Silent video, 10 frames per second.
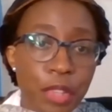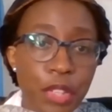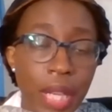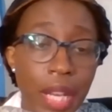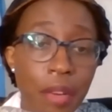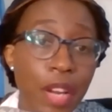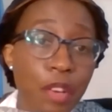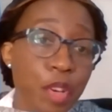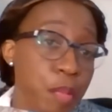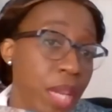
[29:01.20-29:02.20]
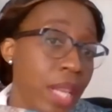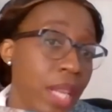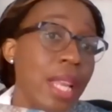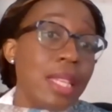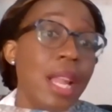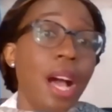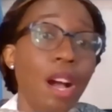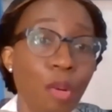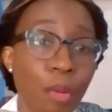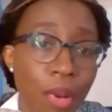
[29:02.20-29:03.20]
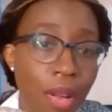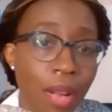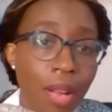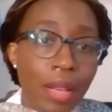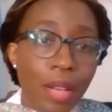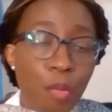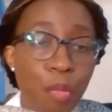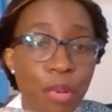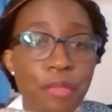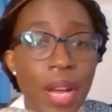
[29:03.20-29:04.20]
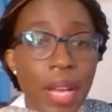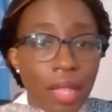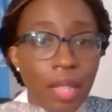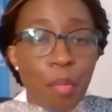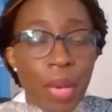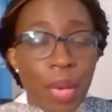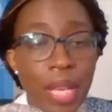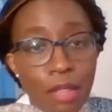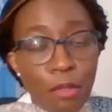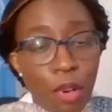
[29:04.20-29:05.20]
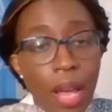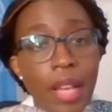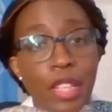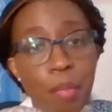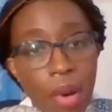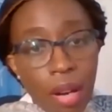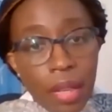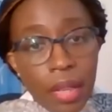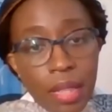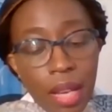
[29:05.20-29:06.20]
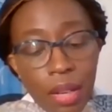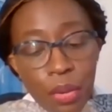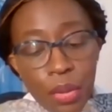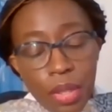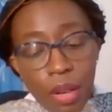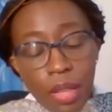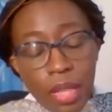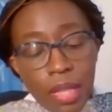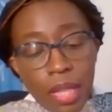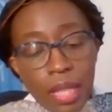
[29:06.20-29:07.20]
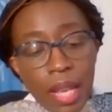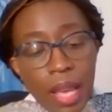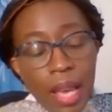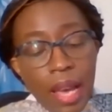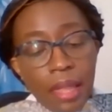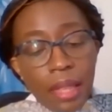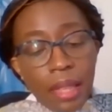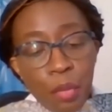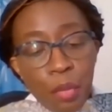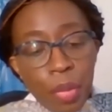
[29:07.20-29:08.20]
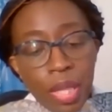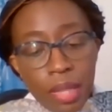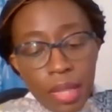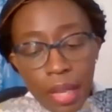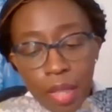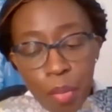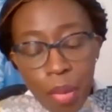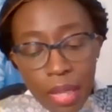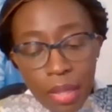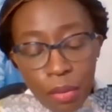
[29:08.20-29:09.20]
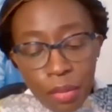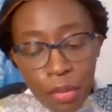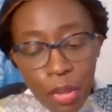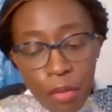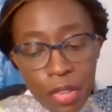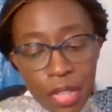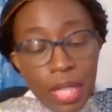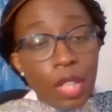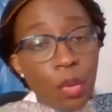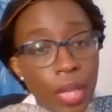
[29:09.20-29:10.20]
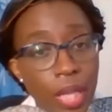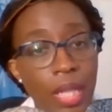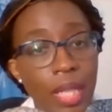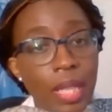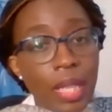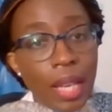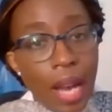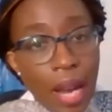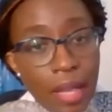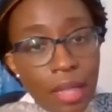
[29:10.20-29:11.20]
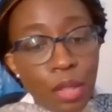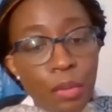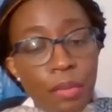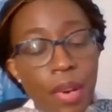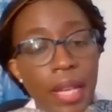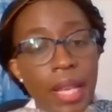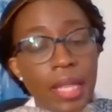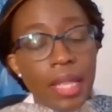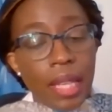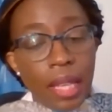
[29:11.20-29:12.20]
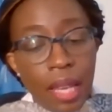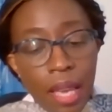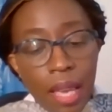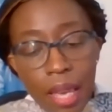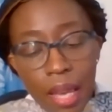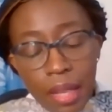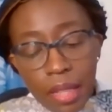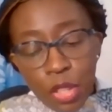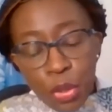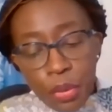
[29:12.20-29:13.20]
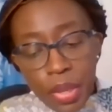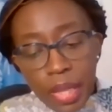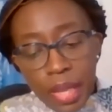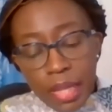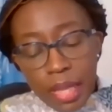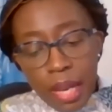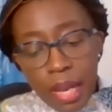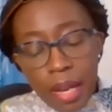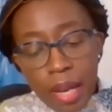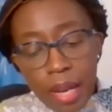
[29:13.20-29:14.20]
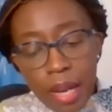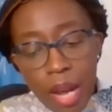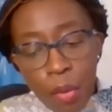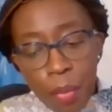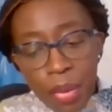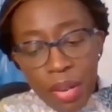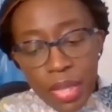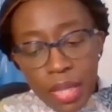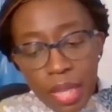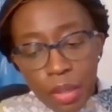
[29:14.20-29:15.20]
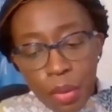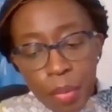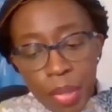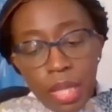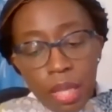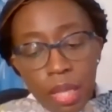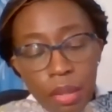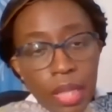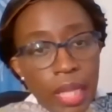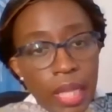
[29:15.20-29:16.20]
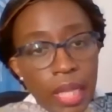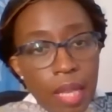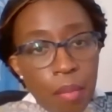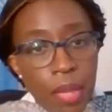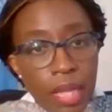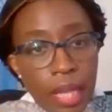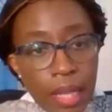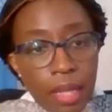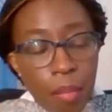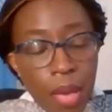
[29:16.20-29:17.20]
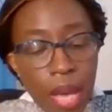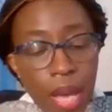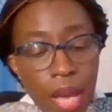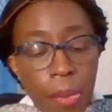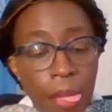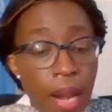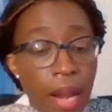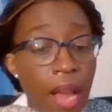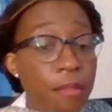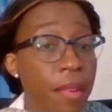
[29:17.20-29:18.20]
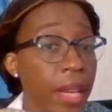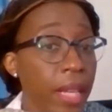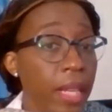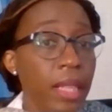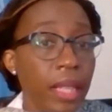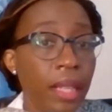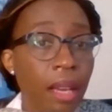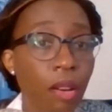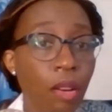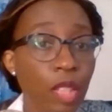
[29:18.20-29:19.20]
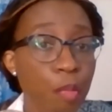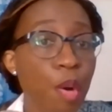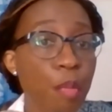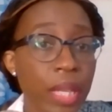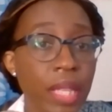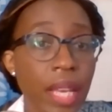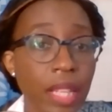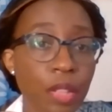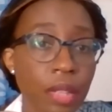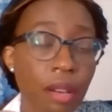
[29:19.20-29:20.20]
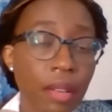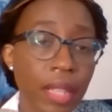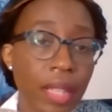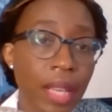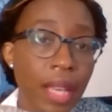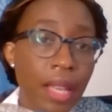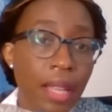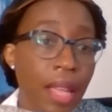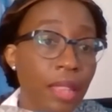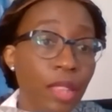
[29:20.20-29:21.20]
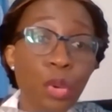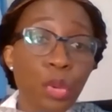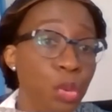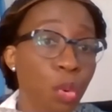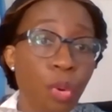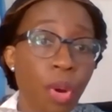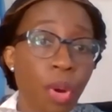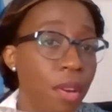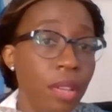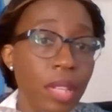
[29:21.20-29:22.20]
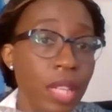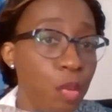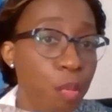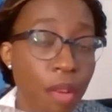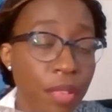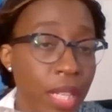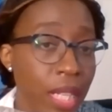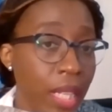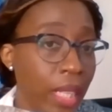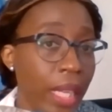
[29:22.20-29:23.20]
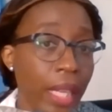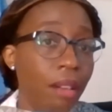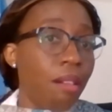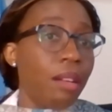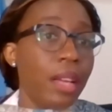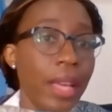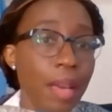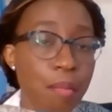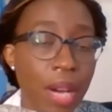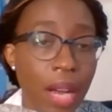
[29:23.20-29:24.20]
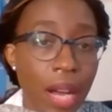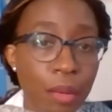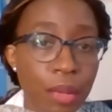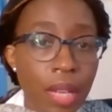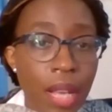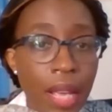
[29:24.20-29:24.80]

Free Trade Area Agreement that has now, provided the basis for larger markets across the continent. I think that would be the second part of the recovery: is liquidity, access to financing, and ensuring that our private sector, and particularly the SMEs, get some help. And finally, on the public sector side, that those who have fallen into poverty and cannot get back out